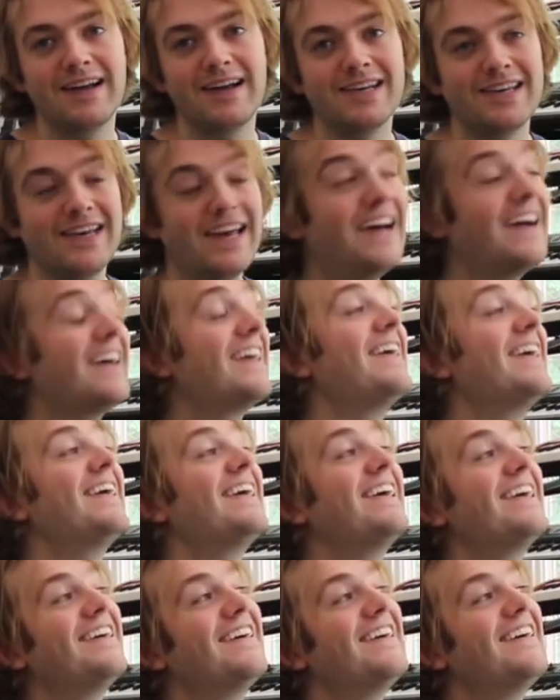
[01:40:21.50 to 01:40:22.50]
yeah.
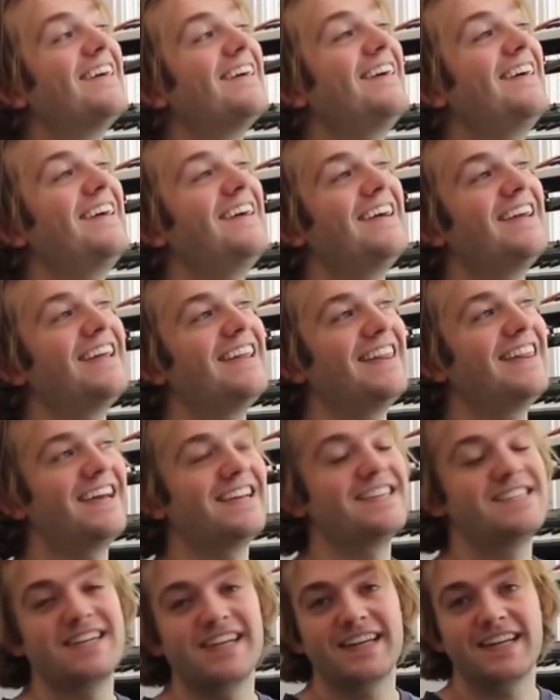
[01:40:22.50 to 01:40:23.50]
That
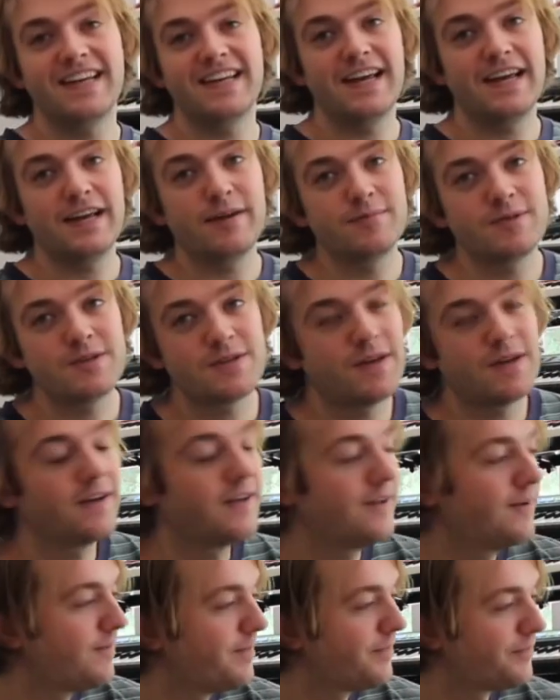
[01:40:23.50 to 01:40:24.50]
is Nicknames.
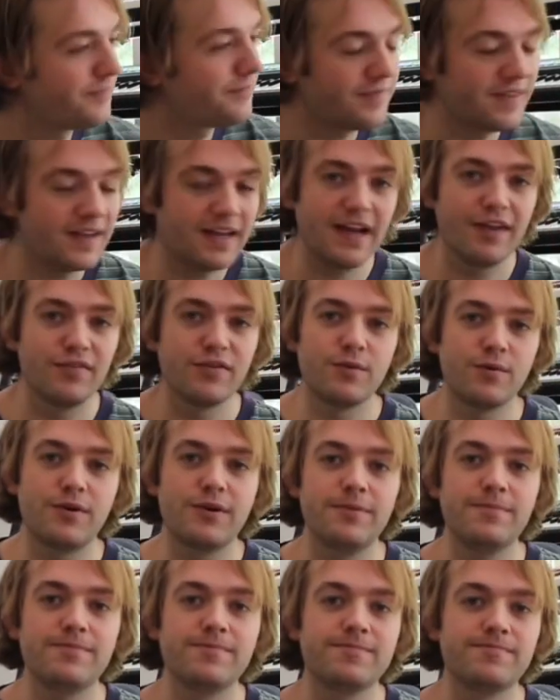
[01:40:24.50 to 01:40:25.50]

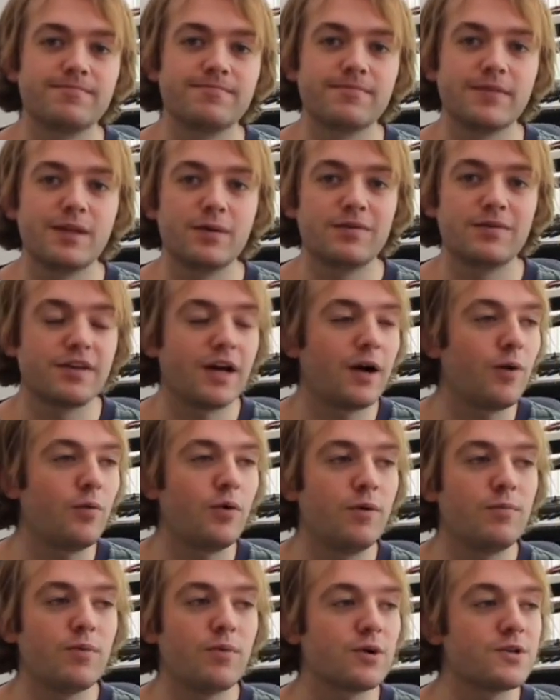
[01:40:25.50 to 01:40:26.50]
everyone, we've got
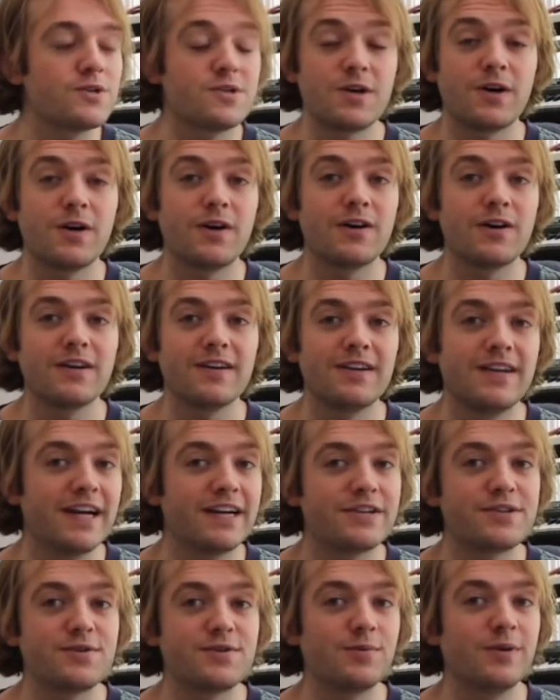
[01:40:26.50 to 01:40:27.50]
one more song
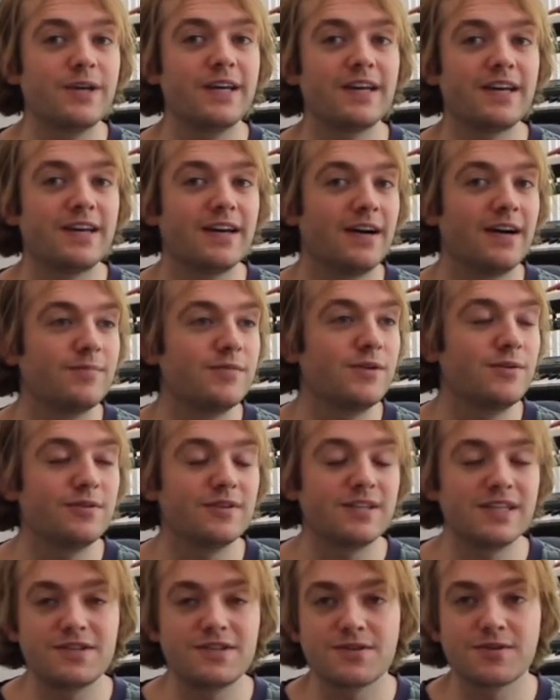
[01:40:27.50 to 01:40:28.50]
next week. I'm doing
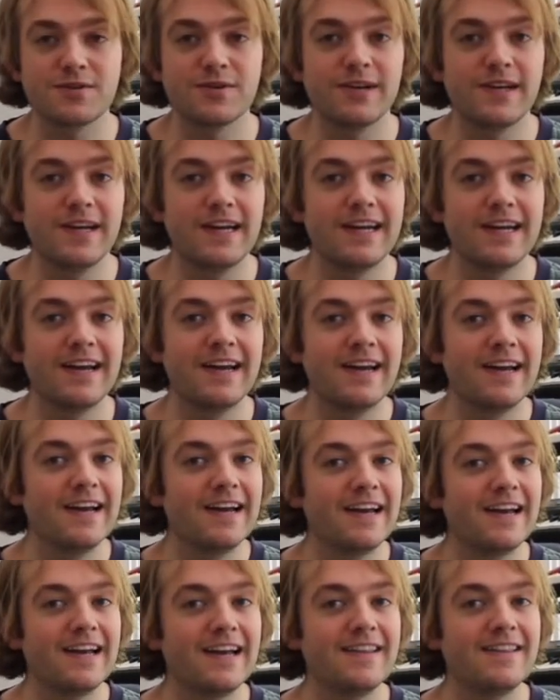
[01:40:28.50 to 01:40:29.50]
Listerine,
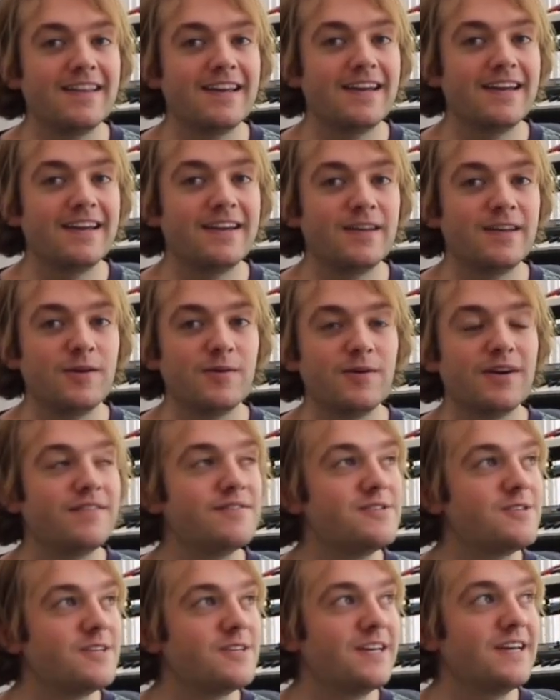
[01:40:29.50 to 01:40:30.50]
and then you have
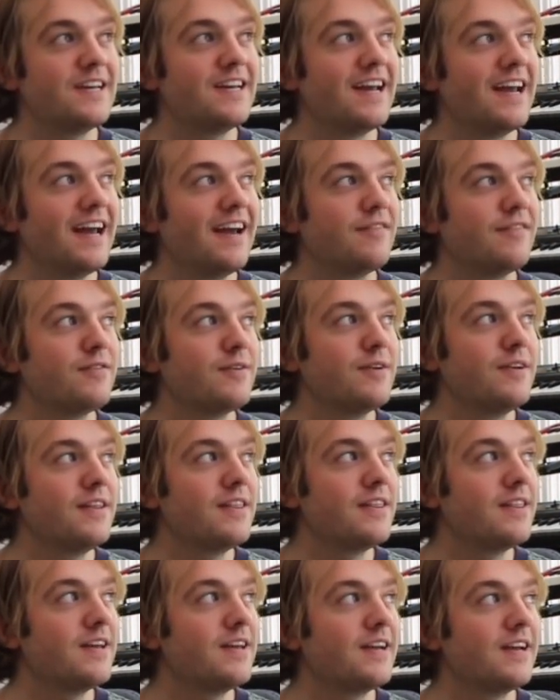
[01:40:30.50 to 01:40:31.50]
seen
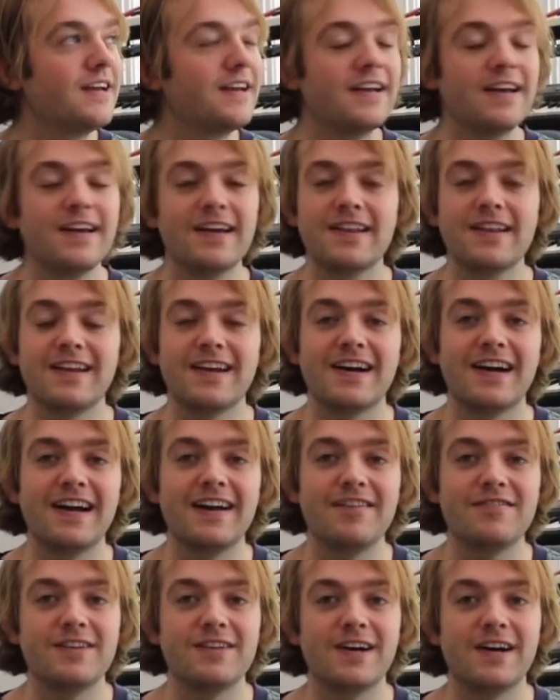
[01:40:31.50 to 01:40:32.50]
everything that I
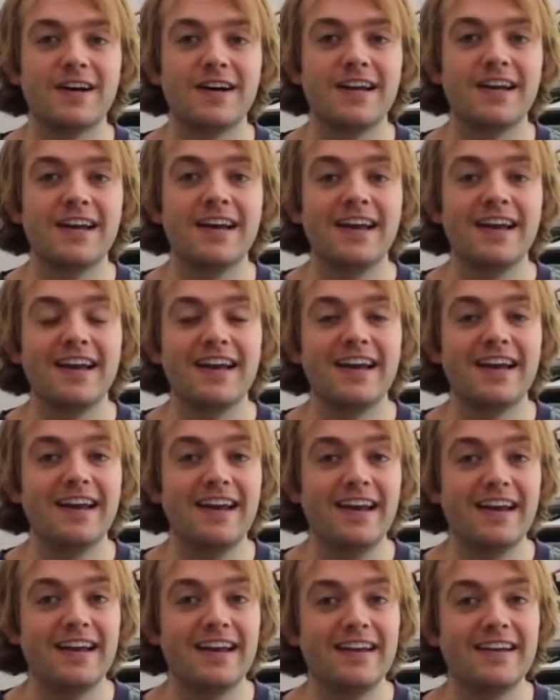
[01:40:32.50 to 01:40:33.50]
have done
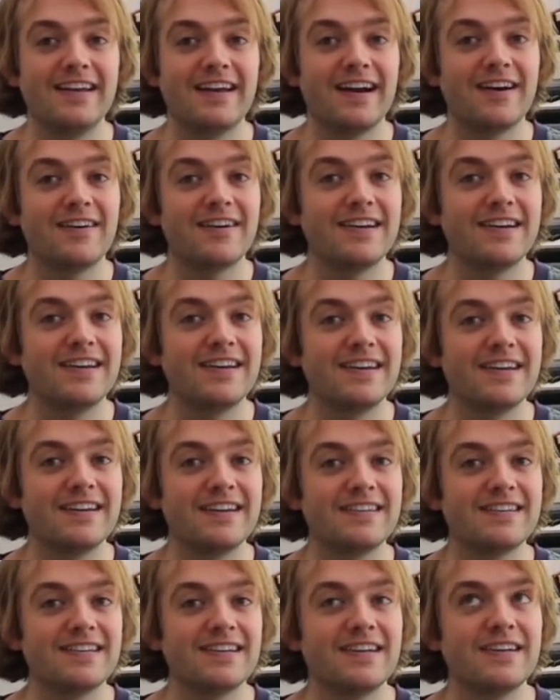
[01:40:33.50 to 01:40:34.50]
and how I did
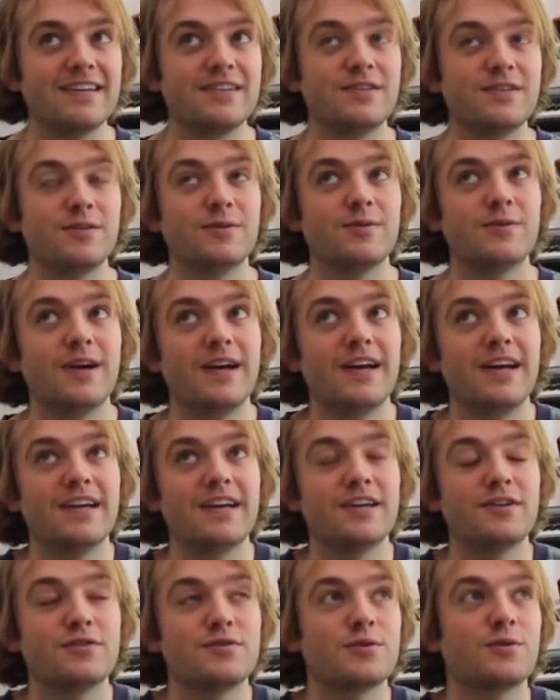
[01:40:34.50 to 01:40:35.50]
it to a
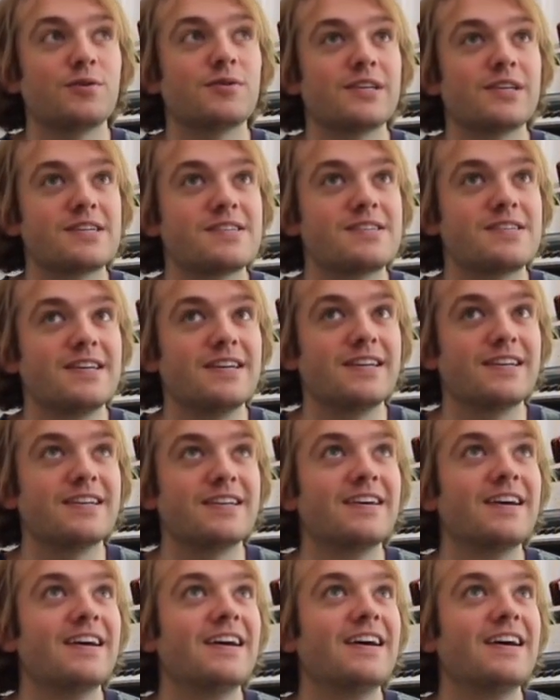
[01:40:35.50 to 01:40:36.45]
controlled extent.